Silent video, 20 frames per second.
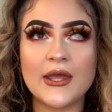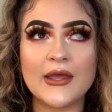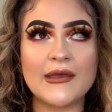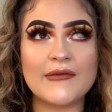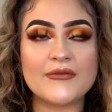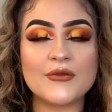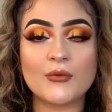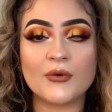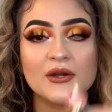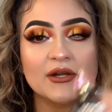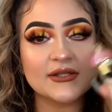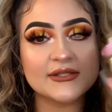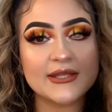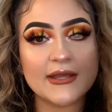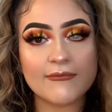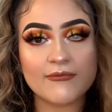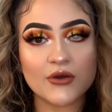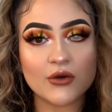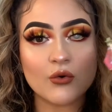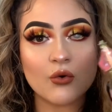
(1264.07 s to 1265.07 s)
if you want to
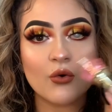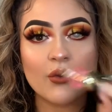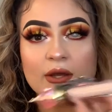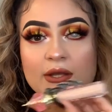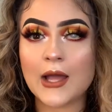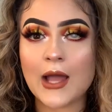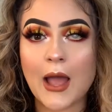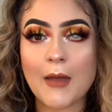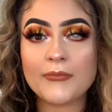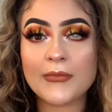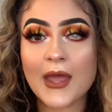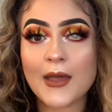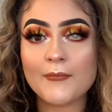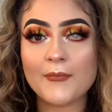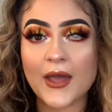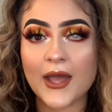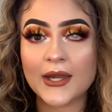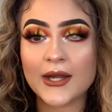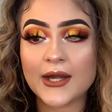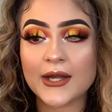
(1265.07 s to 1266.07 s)
save your coin. I'm not
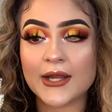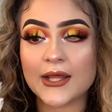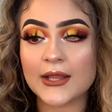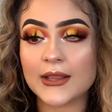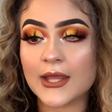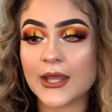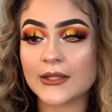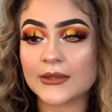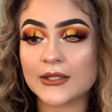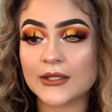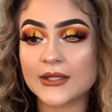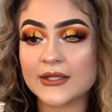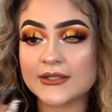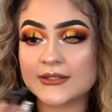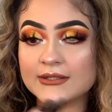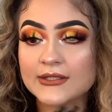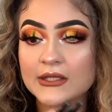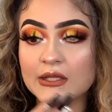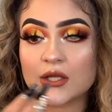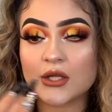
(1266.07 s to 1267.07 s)
mad at it. Like, the
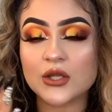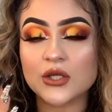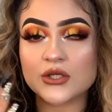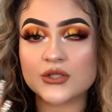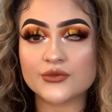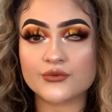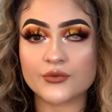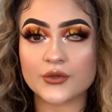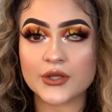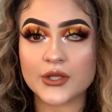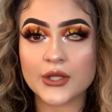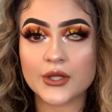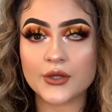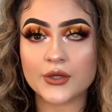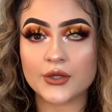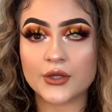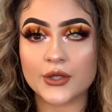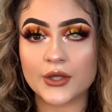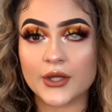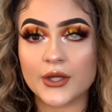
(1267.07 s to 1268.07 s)
concealer looks really
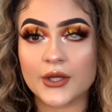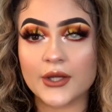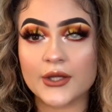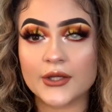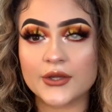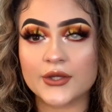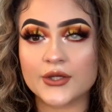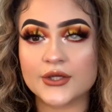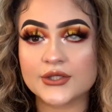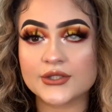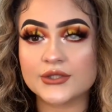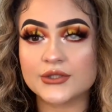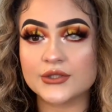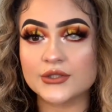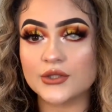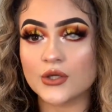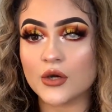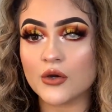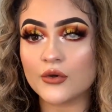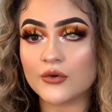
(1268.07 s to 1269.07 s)
good. There's
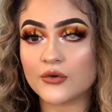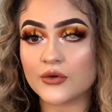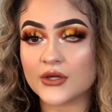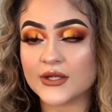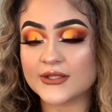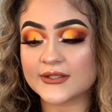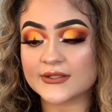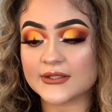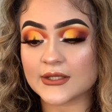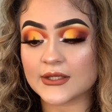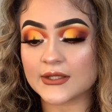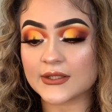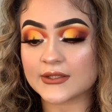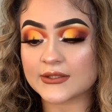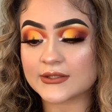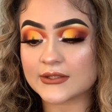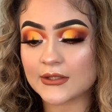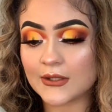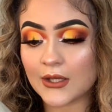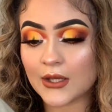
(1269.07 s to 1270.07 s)
no
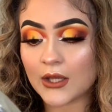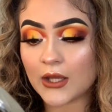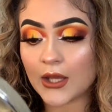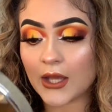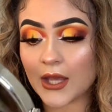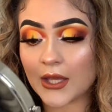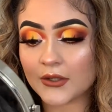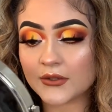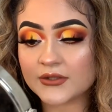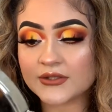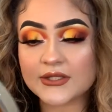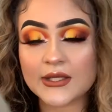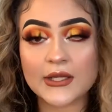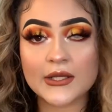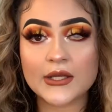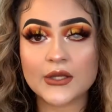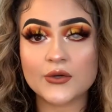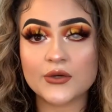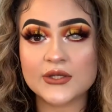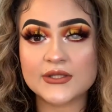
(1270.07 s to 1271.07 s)
creases. I don't see
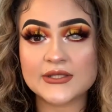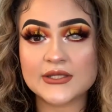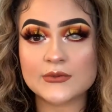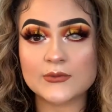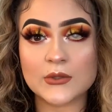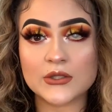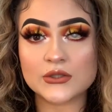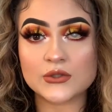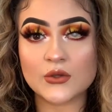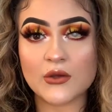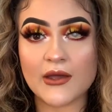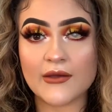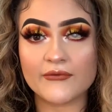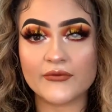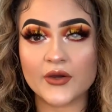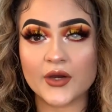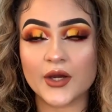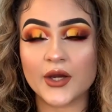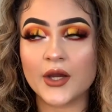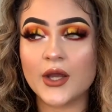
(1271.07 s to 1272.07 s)
any creases
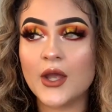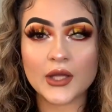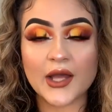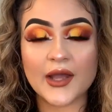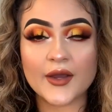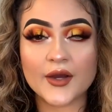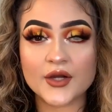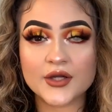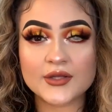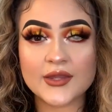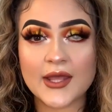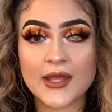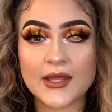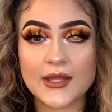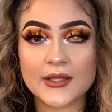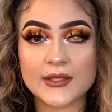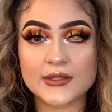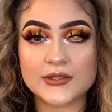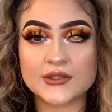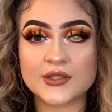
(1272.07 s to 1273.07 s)
whatsoever. I heard
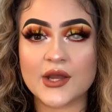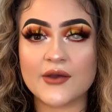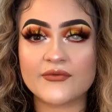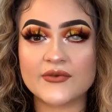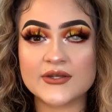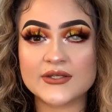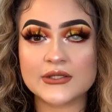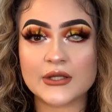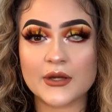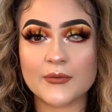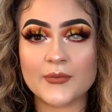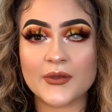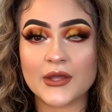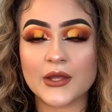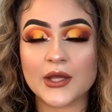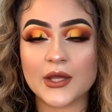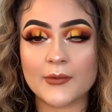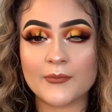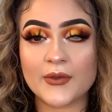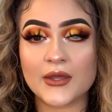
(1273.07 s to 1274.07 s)
that Jeffree's going to be
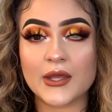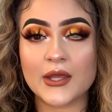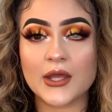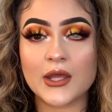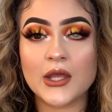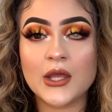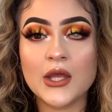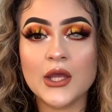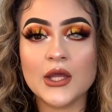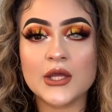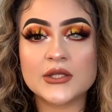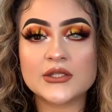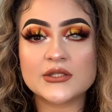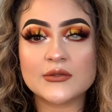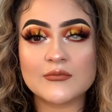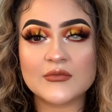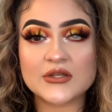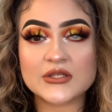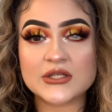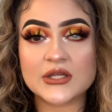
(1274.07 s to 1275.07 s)
coming to
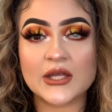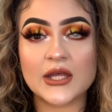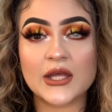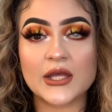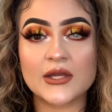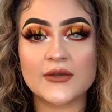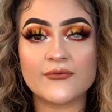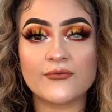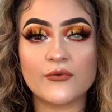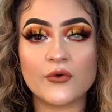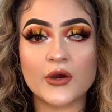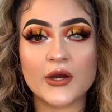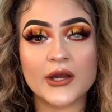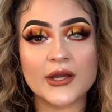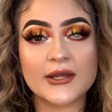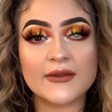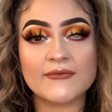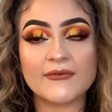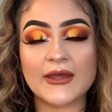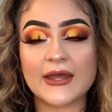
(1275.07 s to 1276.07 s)
Michigan for
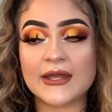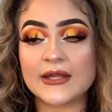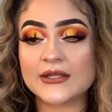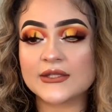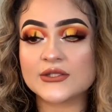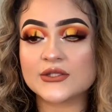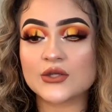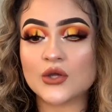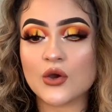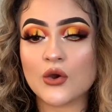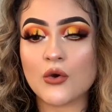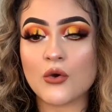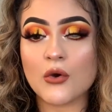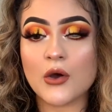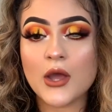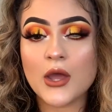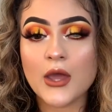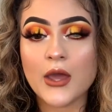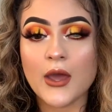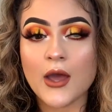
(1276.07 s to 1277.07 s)
an event,
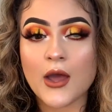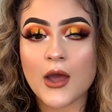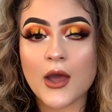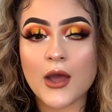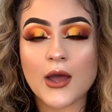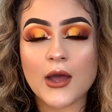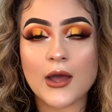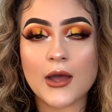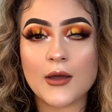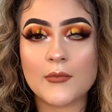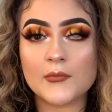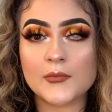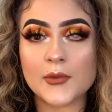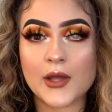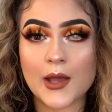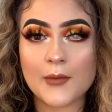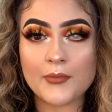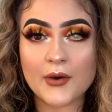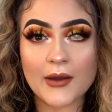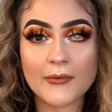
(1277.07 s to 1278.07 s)
so
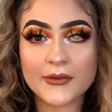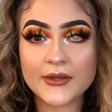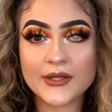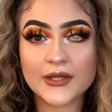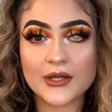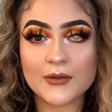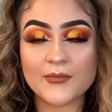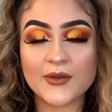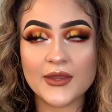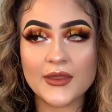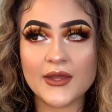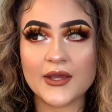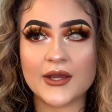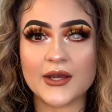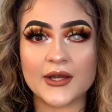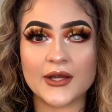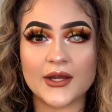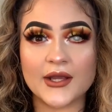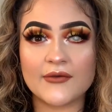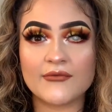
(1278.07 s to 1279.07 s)
I'm probably going to be
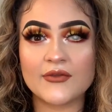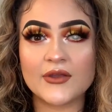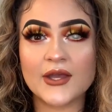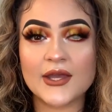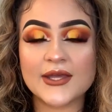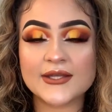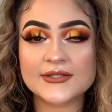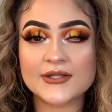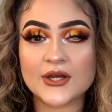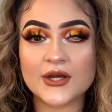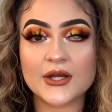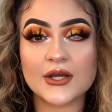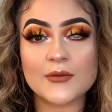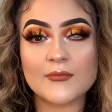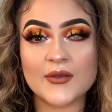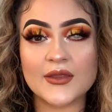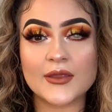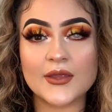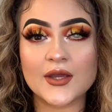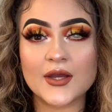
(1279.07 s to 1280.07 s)
there. If you guys are going to
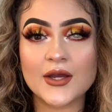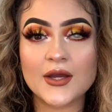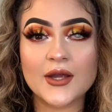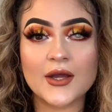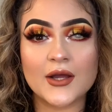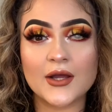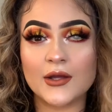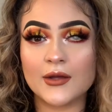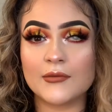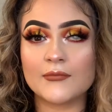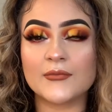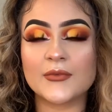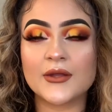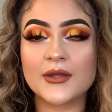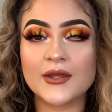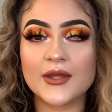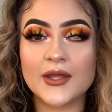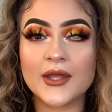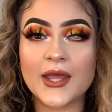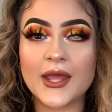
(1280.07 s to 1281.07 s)
be there
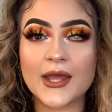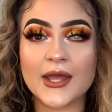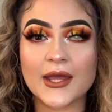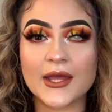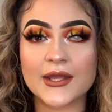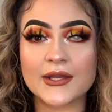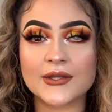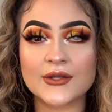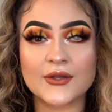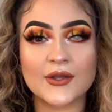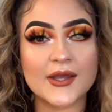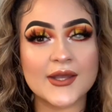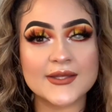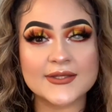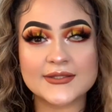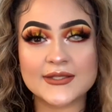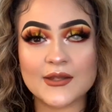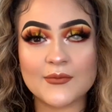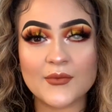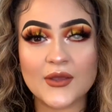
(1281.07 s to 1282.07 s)
and you
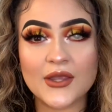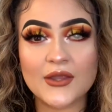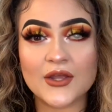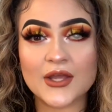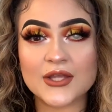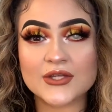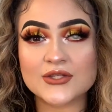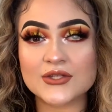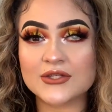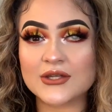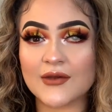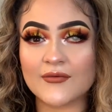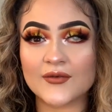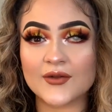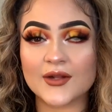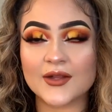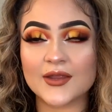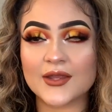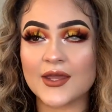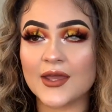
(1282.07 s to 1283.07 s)
see me, you guys should
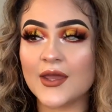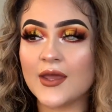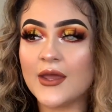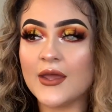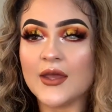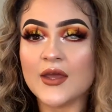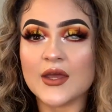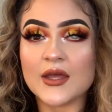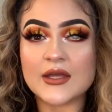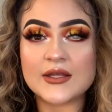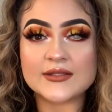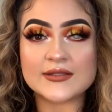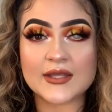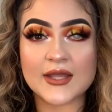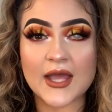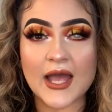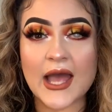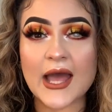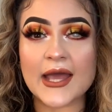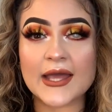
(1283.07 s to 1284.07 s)
definitely
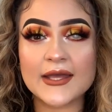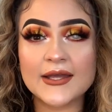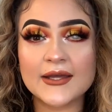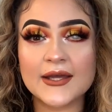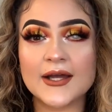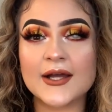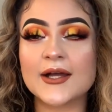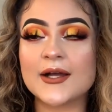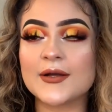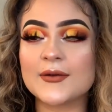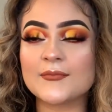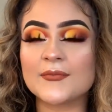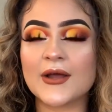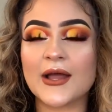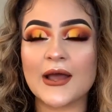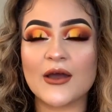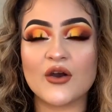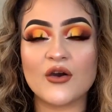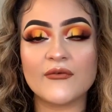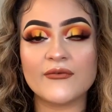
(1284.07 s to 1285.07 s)
say hi.
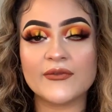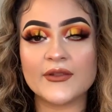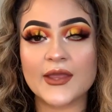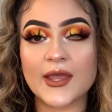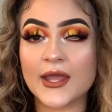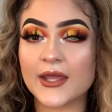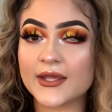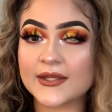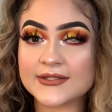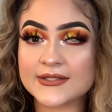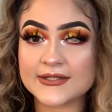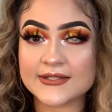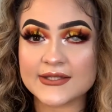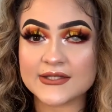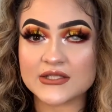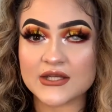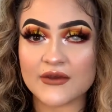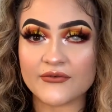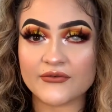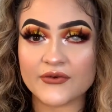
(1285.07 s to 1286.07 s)
Hopefully I get to see
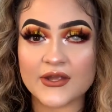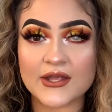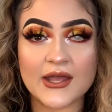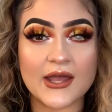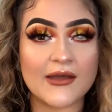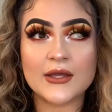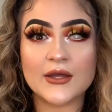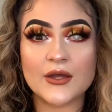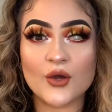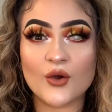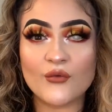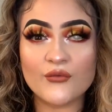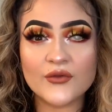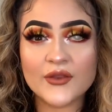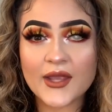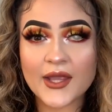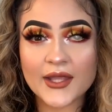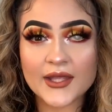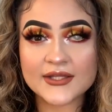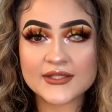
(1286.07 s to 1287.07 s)
Jeffree. Hopefully
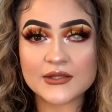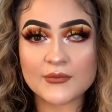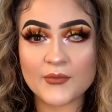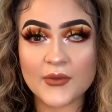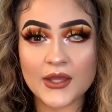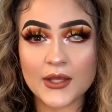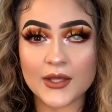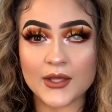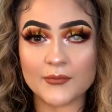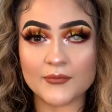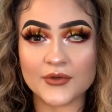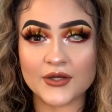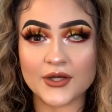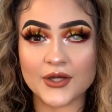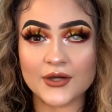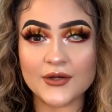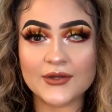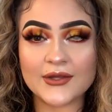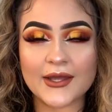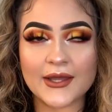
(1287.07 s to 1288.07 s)
I get to meet him, you
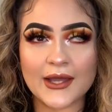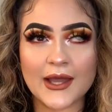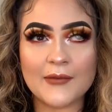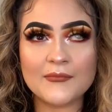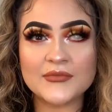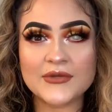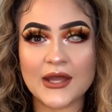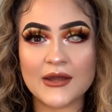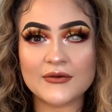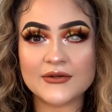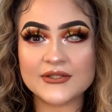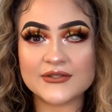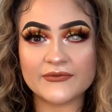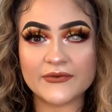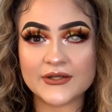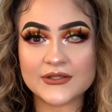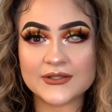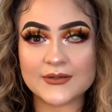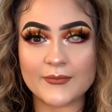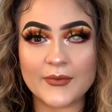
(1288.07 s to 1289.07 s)
know? Like, I'm down as
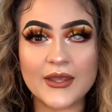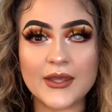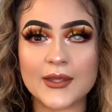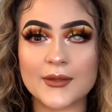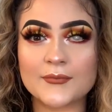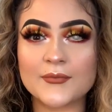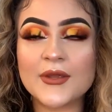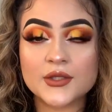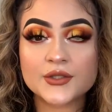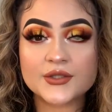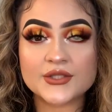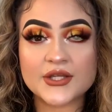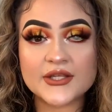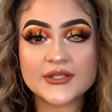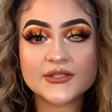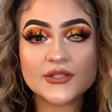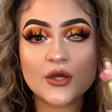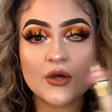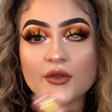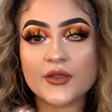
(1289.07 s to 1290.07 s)
fuck to meet him.
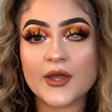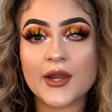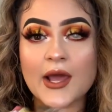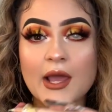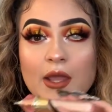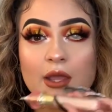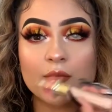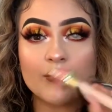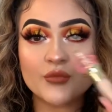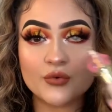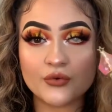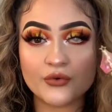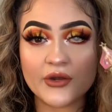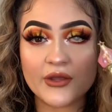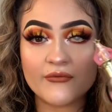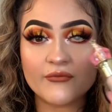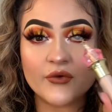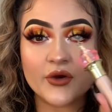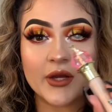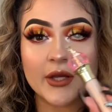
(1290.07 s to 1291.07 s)
Just know that I am
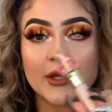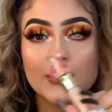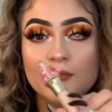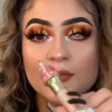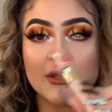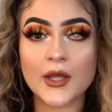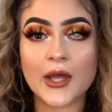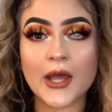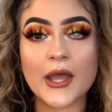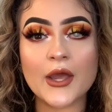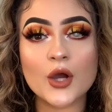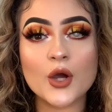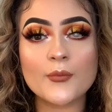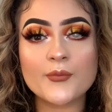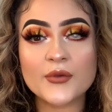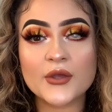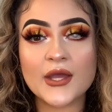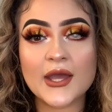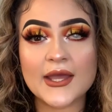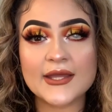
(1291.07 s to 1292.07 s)
rooting for him. I hope
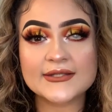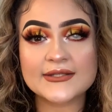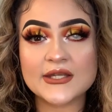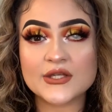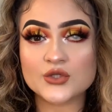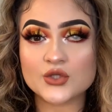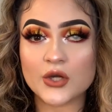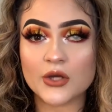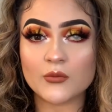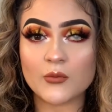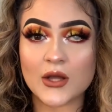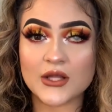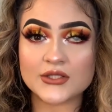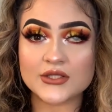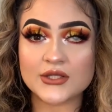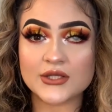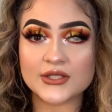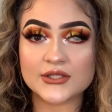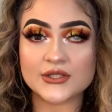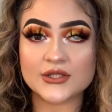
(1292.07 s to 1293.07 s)
you guys enjoyed
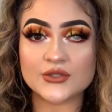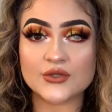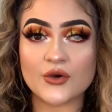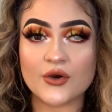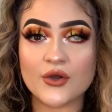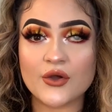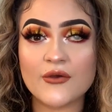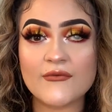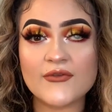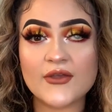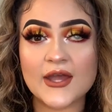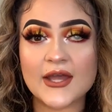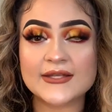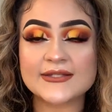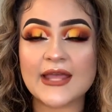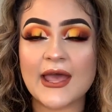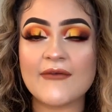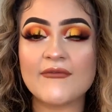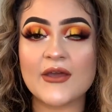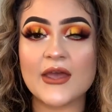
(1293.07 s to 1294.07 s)
watching this tutorial. If you guys
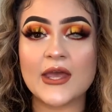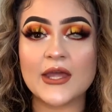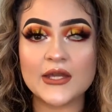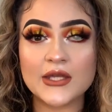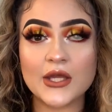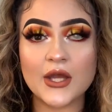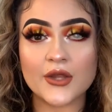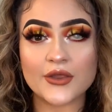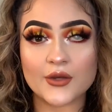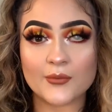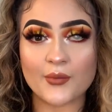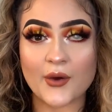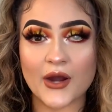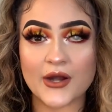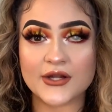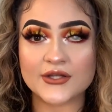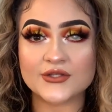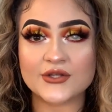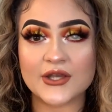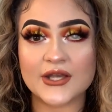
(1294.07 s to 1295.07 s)
have any other
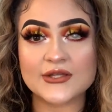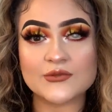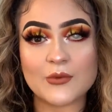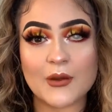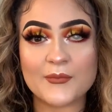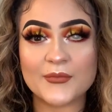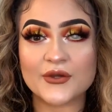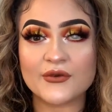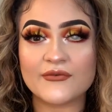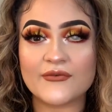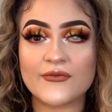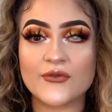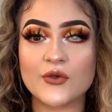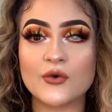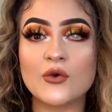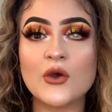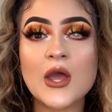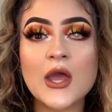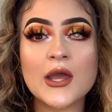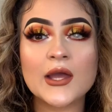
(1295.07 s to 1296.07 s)
products you guys want me to
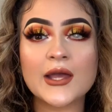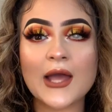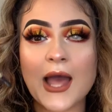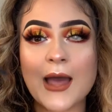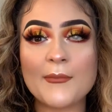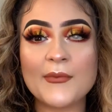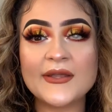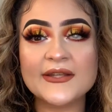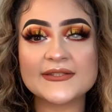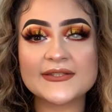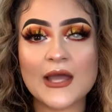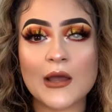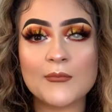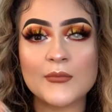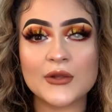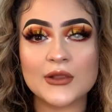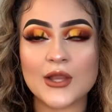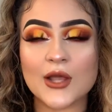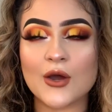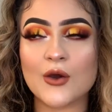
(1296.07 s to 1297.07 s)
review, comment down
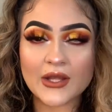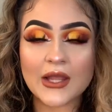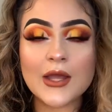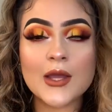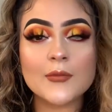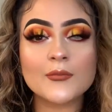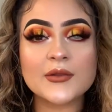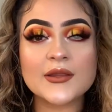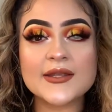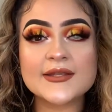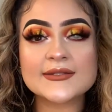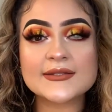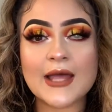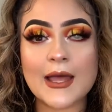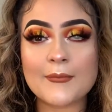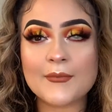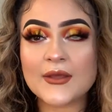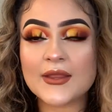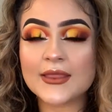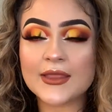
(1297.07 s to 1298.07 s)
below. Please
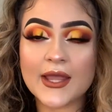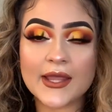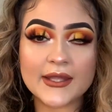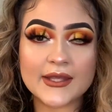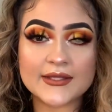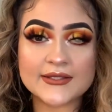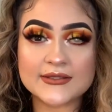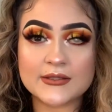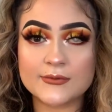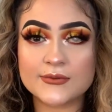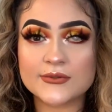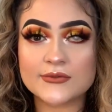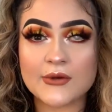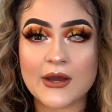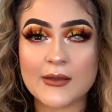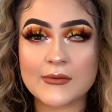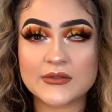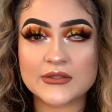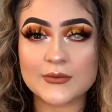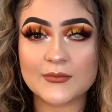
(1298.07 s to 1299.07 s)
comment, like, and
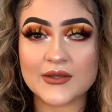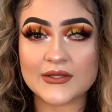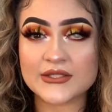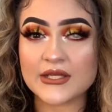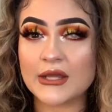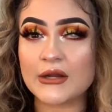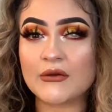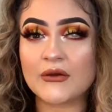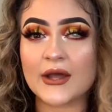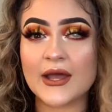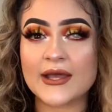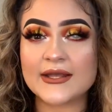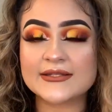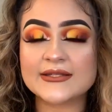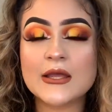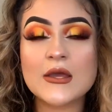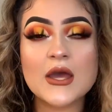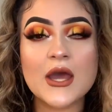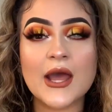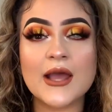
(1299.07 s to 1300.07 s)
subscribe to my channel, guys.
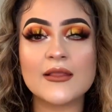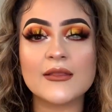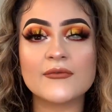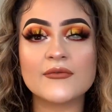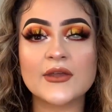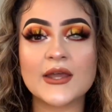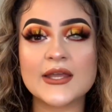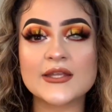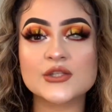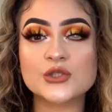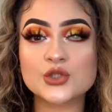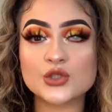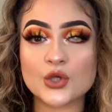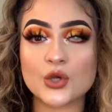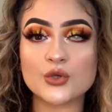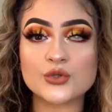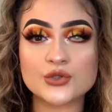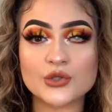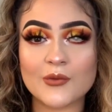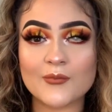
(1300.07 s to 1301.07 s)
I love you guys
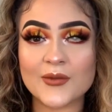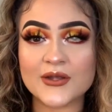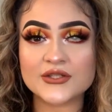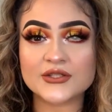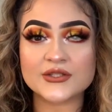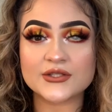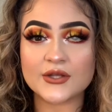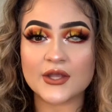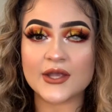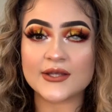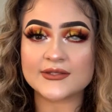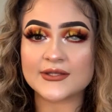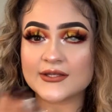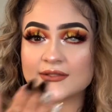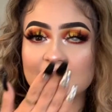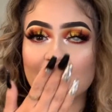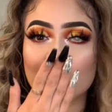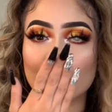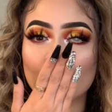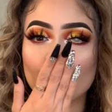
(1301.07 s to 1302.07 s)
so much, and see you guys next
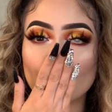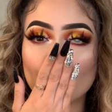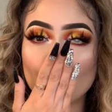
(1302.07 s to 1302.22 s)
time.